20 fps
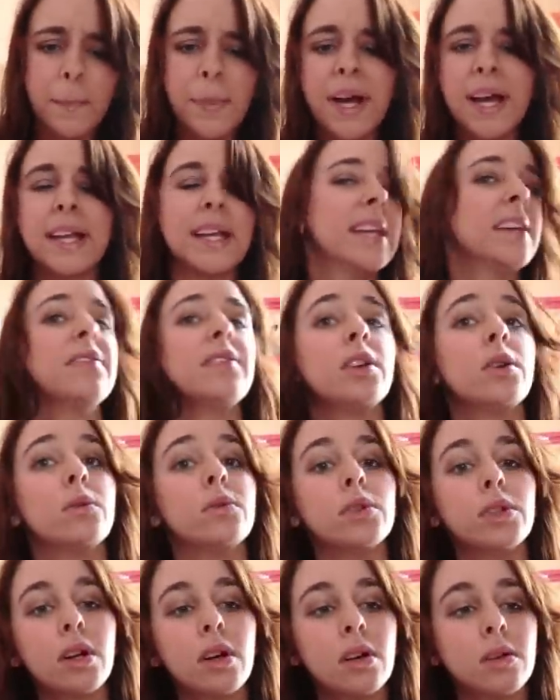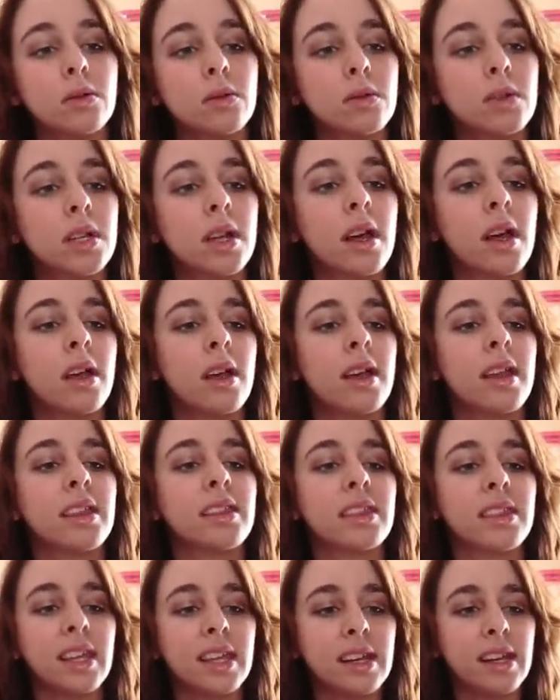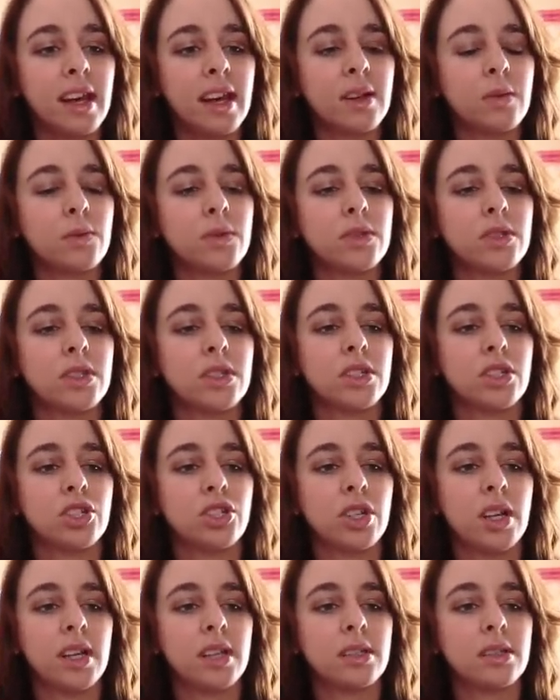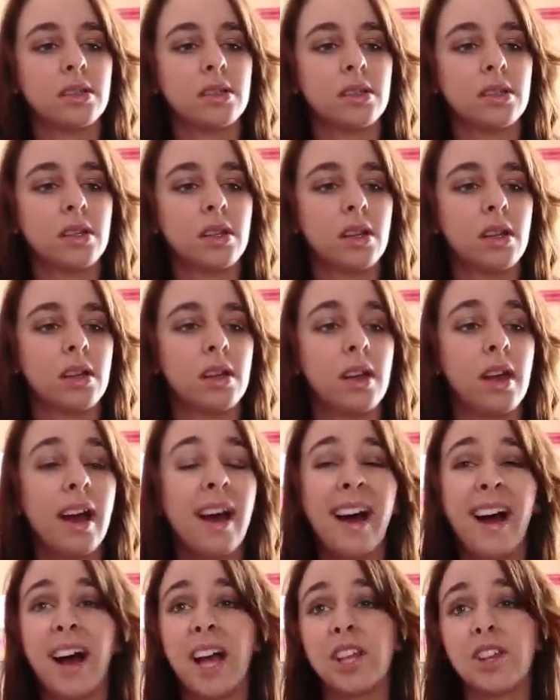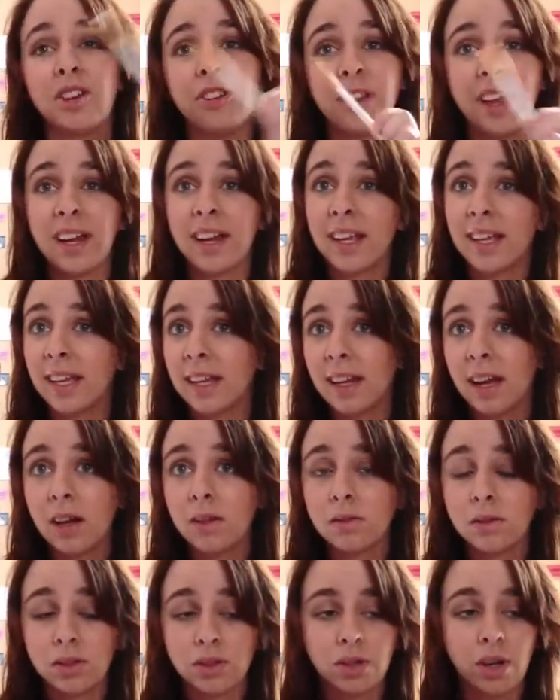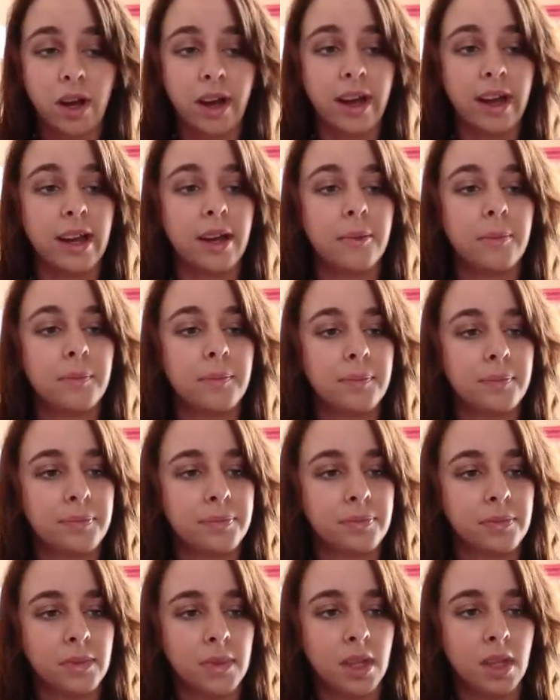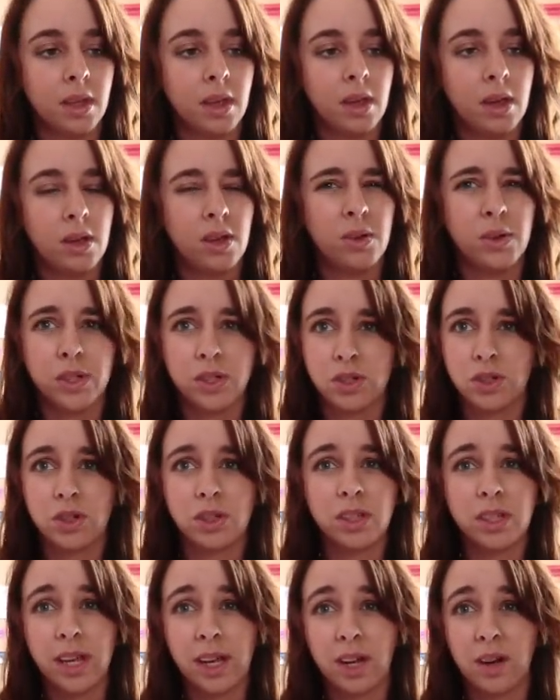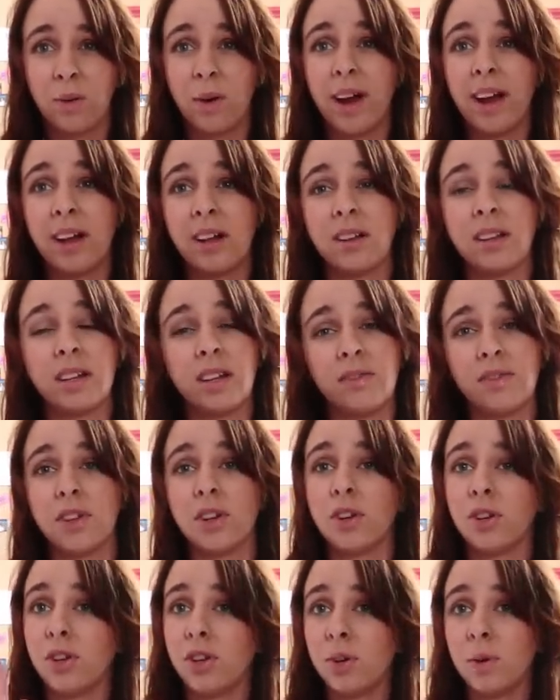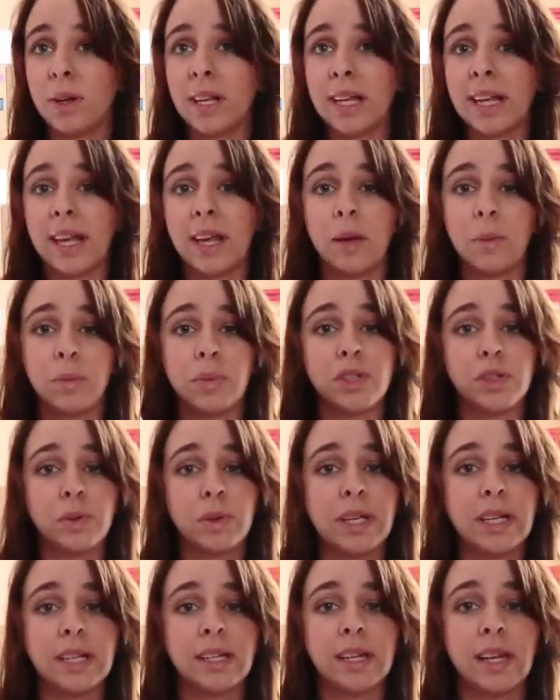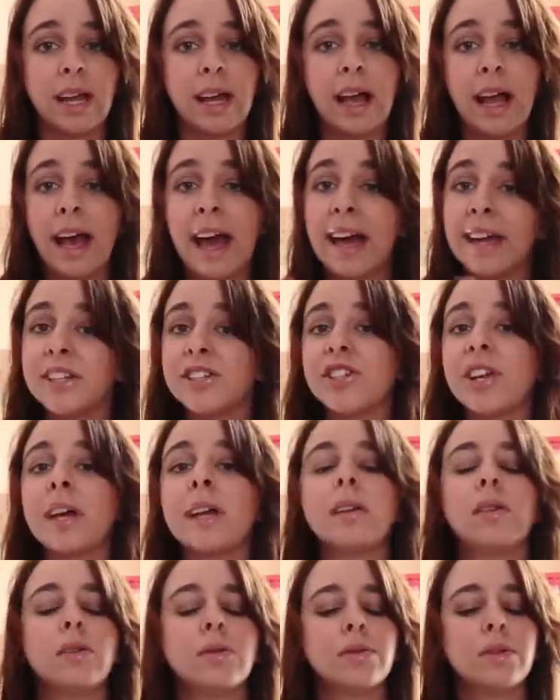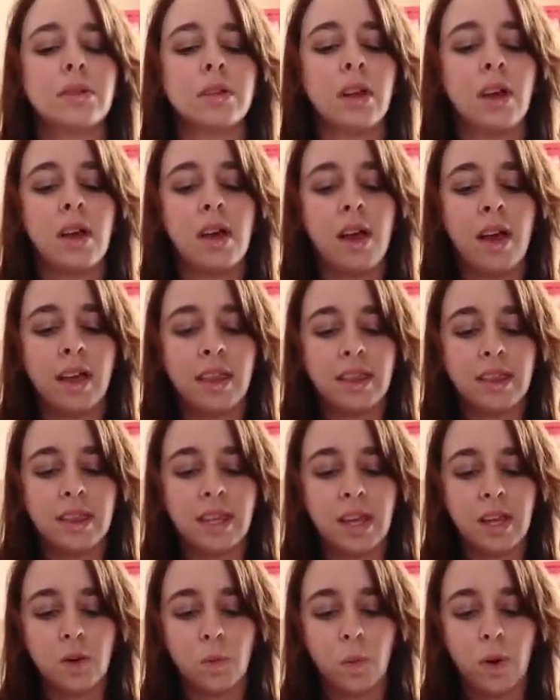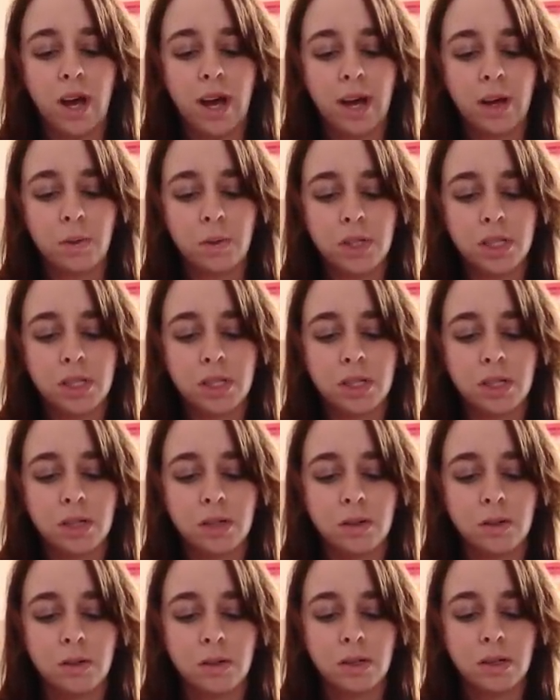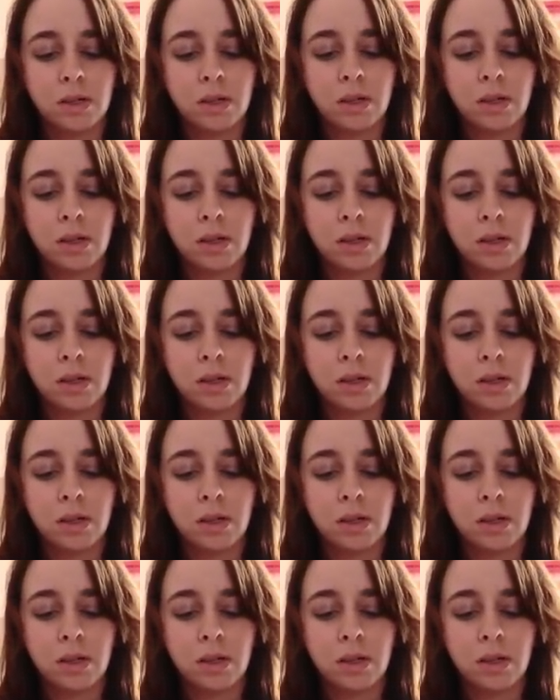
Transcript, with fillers: but if you don't, then I would suggest either letting it out to dry, which could take a while, and if you're doing it in between eyeshadows, then what I would do